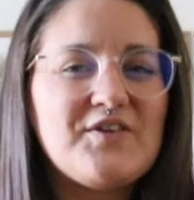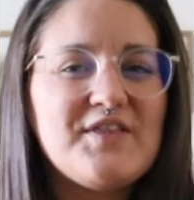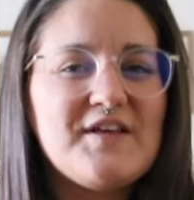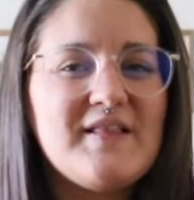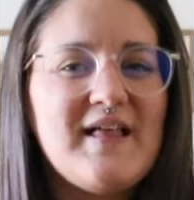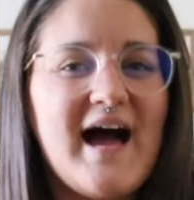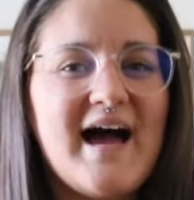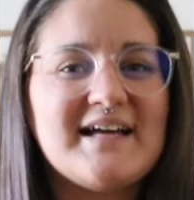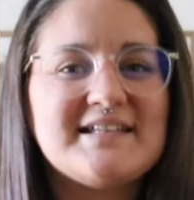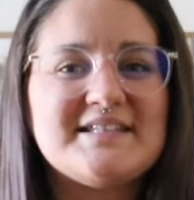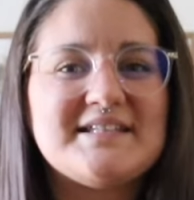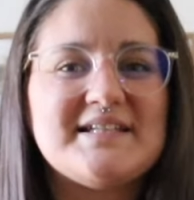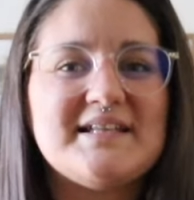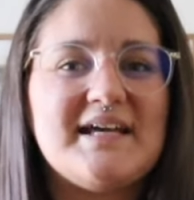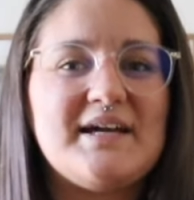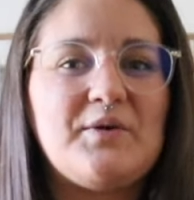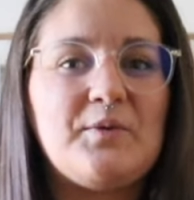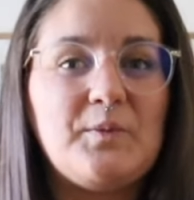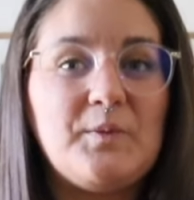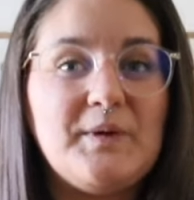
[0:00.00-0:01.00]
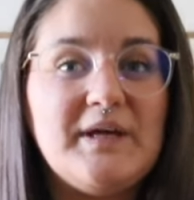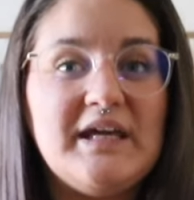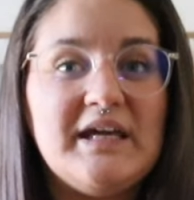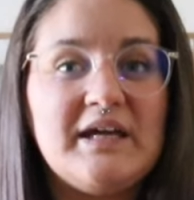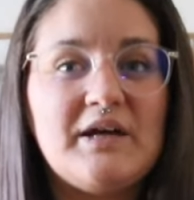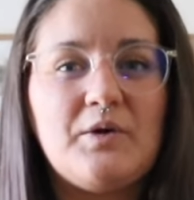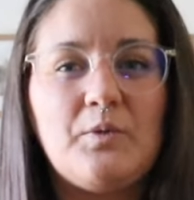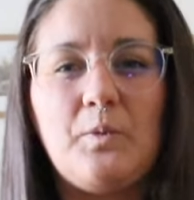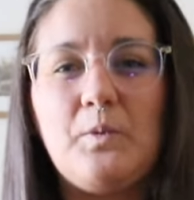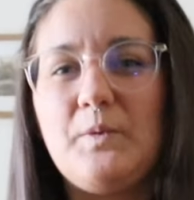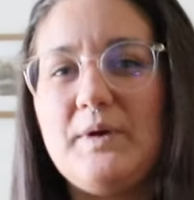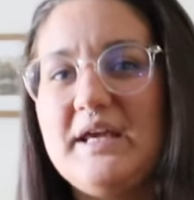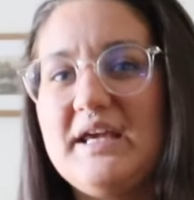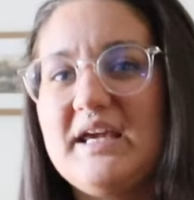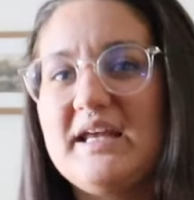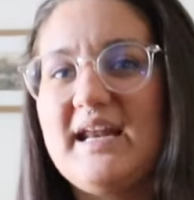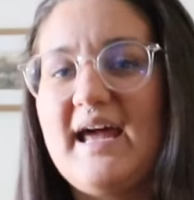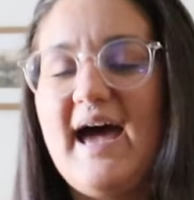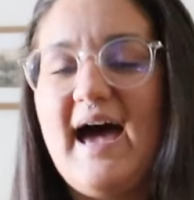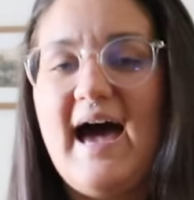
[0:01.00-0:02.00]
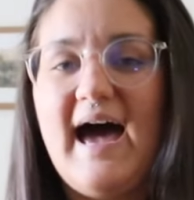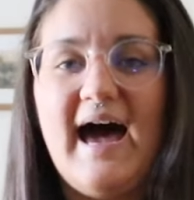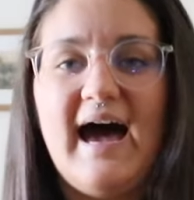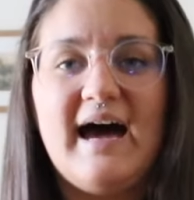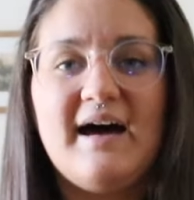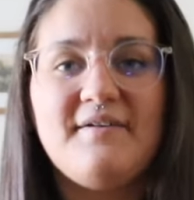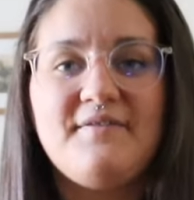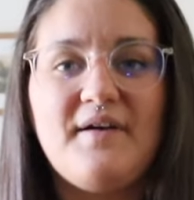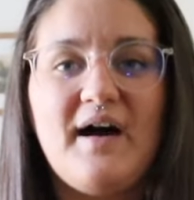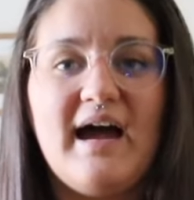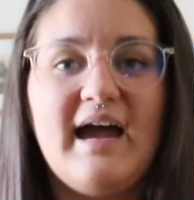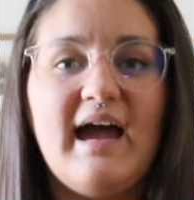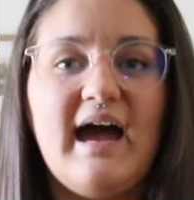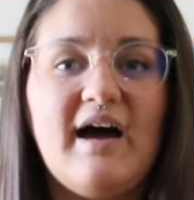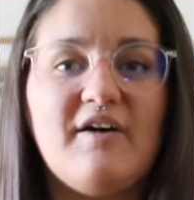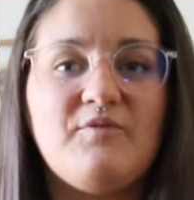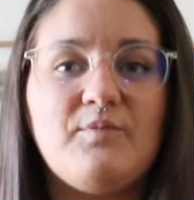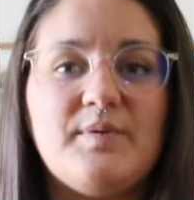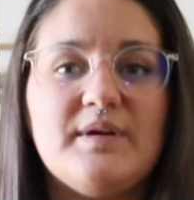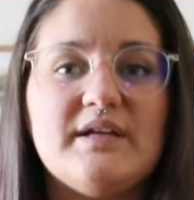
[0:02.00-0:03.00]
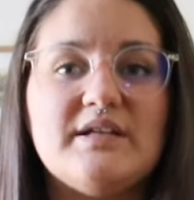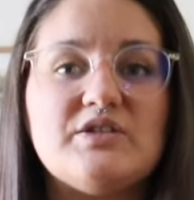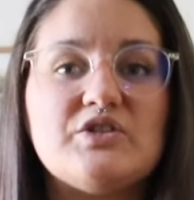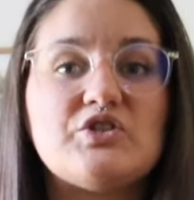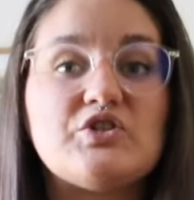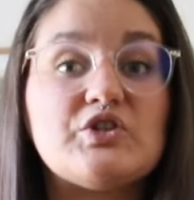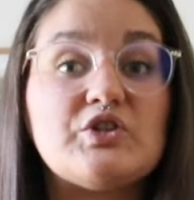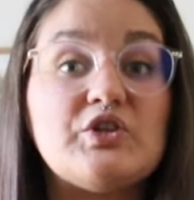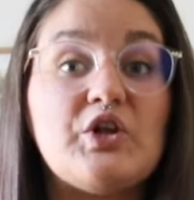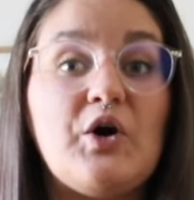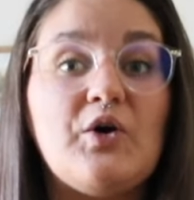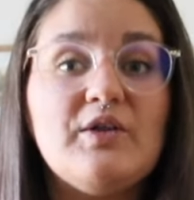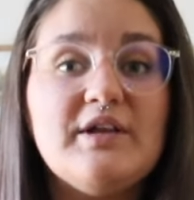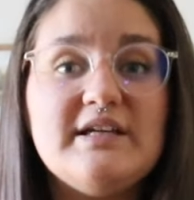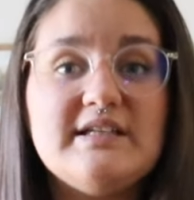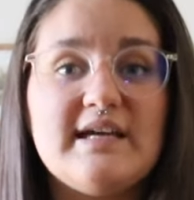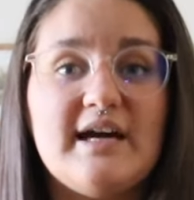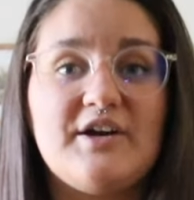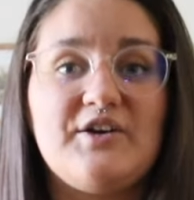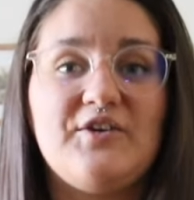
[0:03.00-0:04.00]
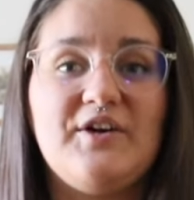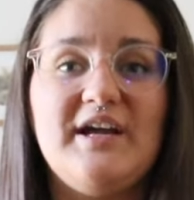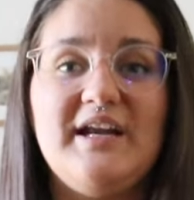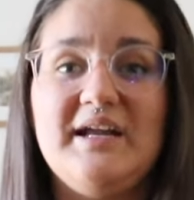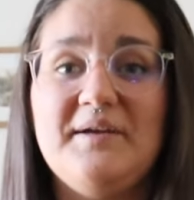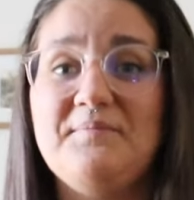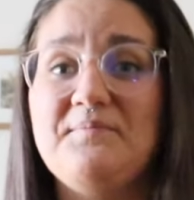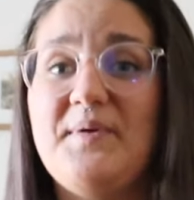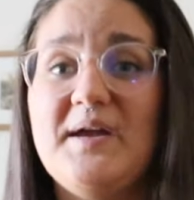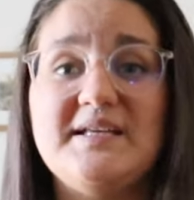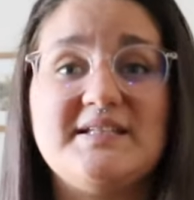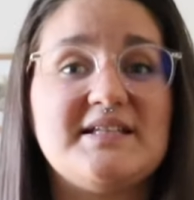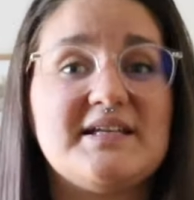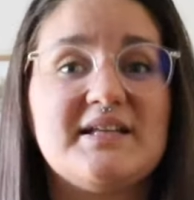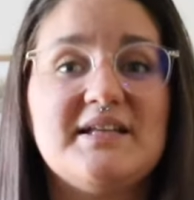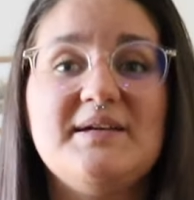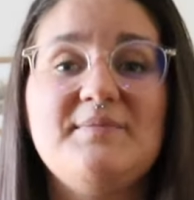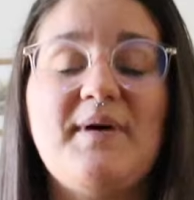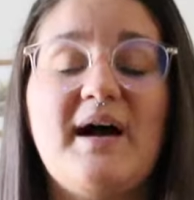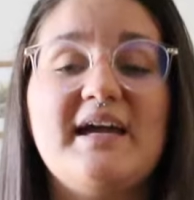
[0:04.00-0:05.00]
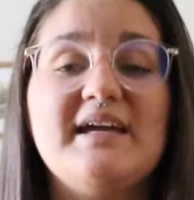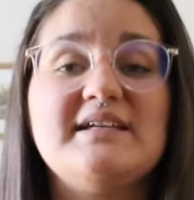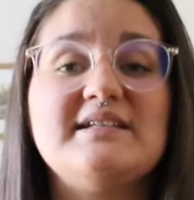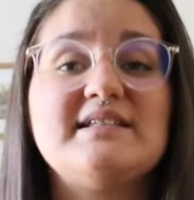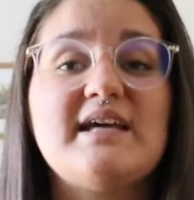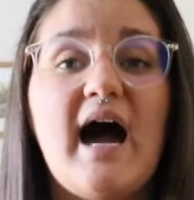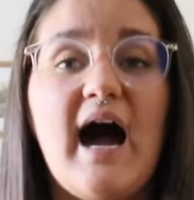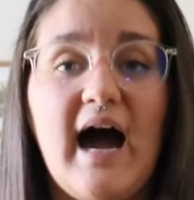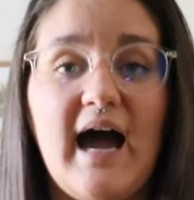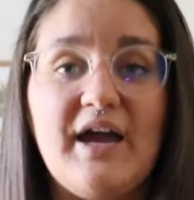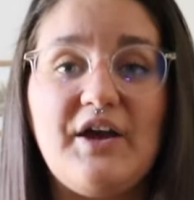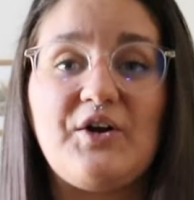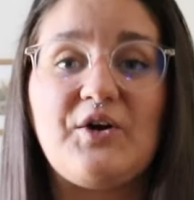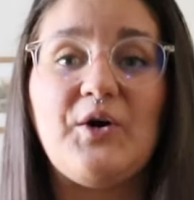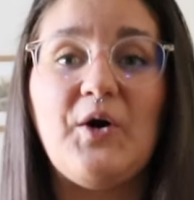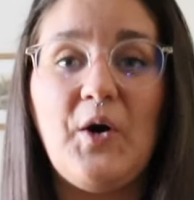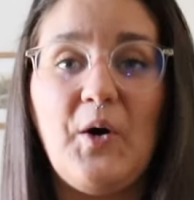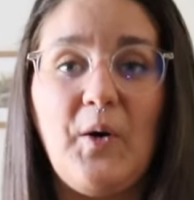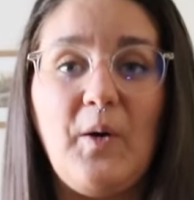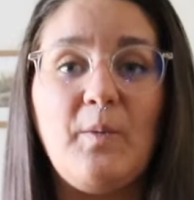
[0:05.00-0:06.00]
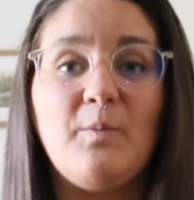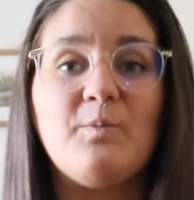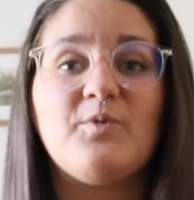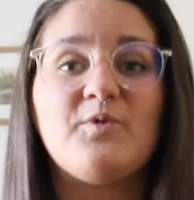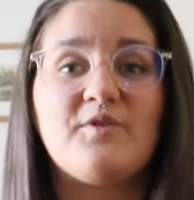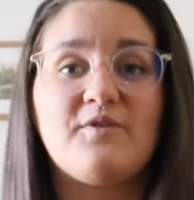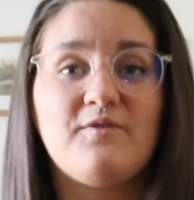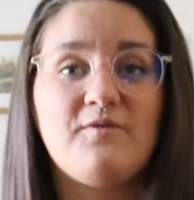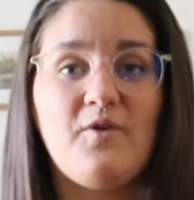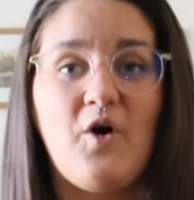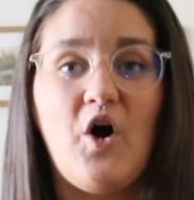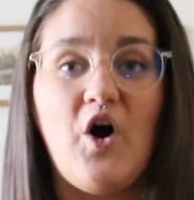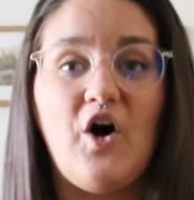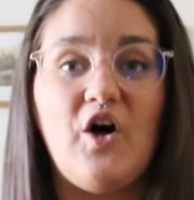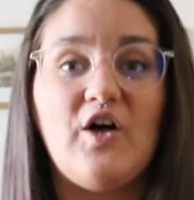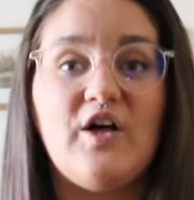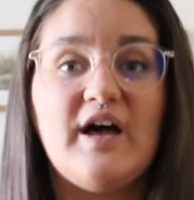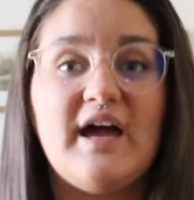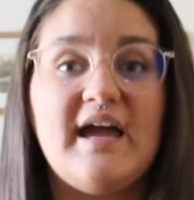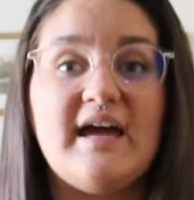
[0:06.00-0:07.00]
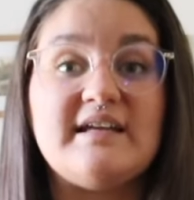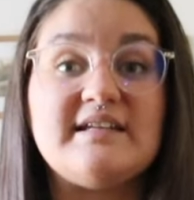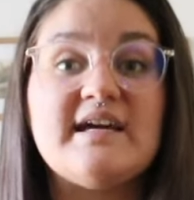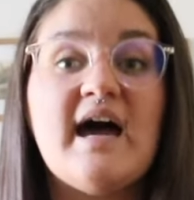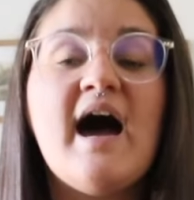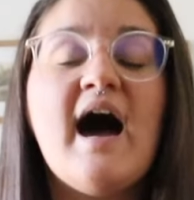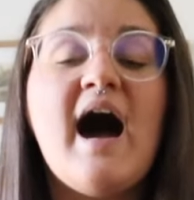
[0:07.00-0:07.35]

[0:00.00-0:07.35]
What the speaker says: the last week and a half, I have been slowly decorating basically my entire home for fall, and